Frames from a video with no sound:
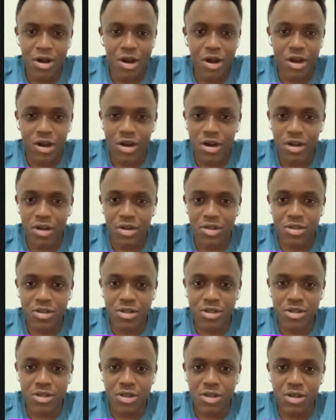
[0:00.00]
HackerRank, as
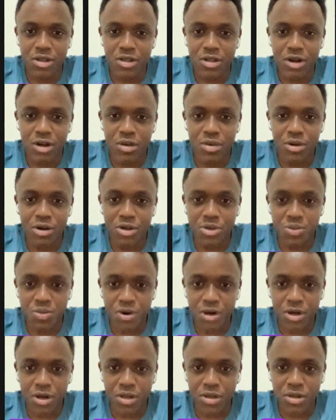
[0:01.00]
I said,
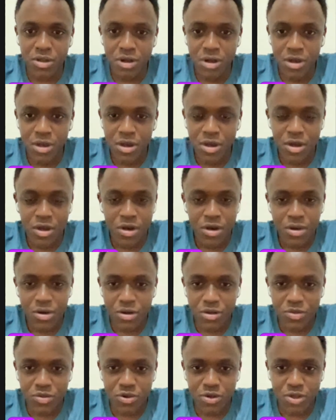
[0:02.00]
ArgoExpert,
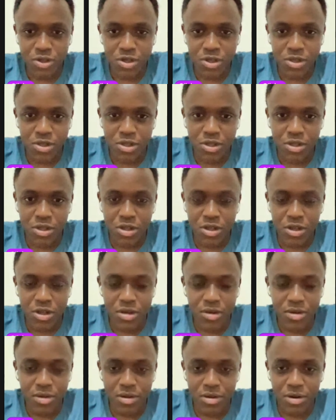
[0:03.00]
CodeForces, and
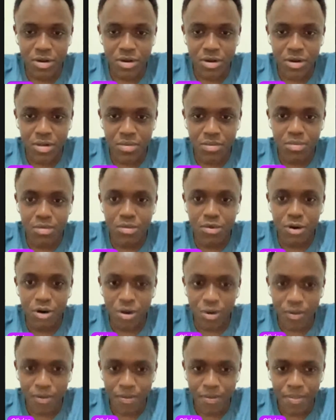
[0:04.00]

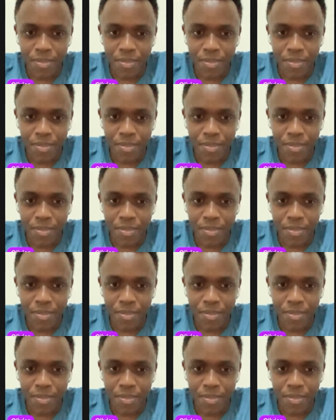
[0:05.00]
more.